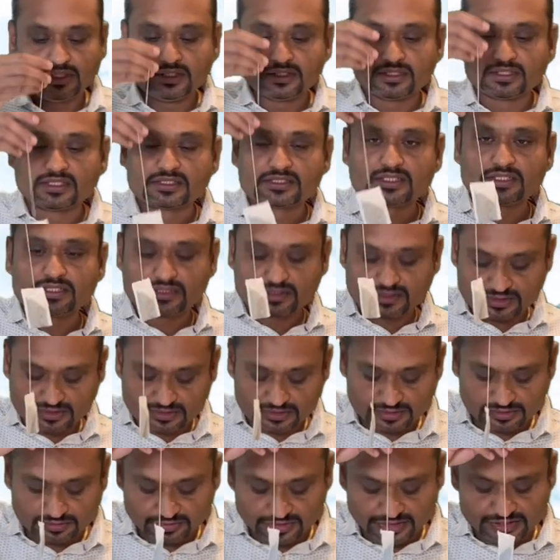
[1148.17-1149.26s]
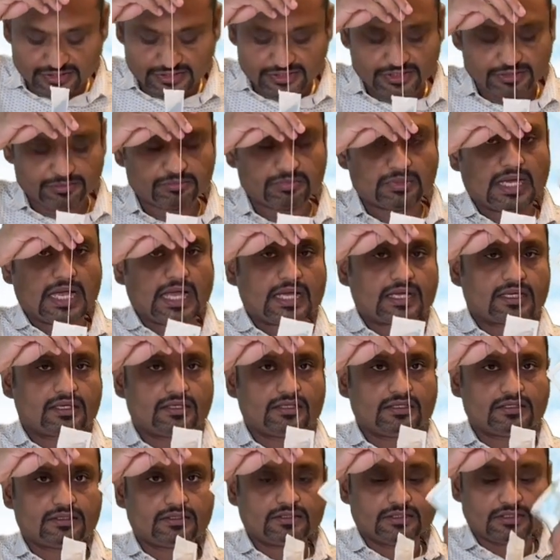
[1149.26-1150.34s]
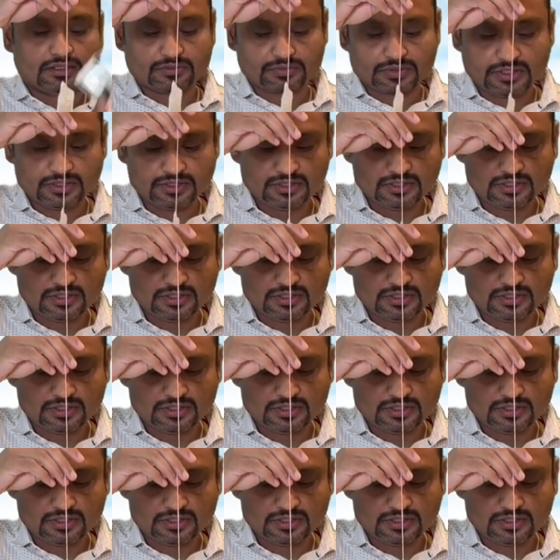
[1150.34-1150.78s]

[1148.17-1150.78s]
This is a green tea bag. Okay,